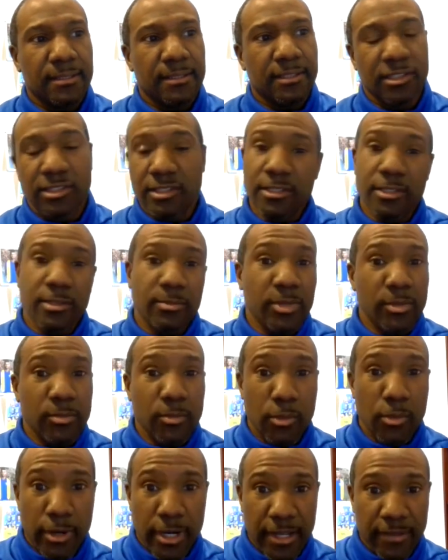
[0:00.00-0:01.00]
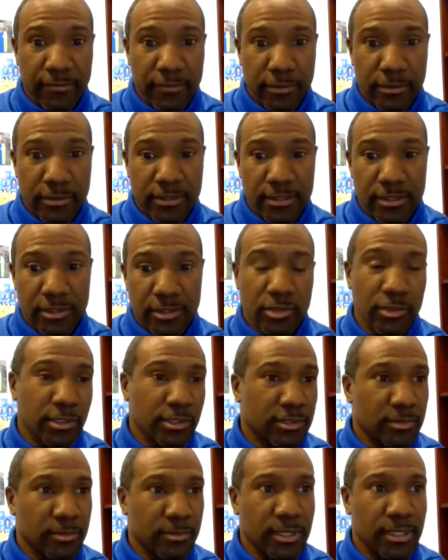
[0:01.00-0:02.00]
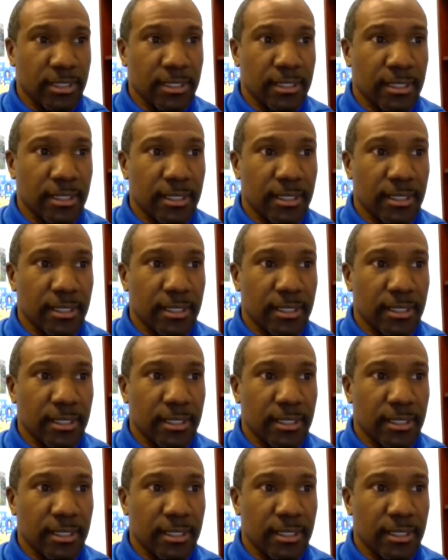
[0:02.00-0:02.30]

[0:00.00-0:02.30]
there's going to be more adversity, trust me.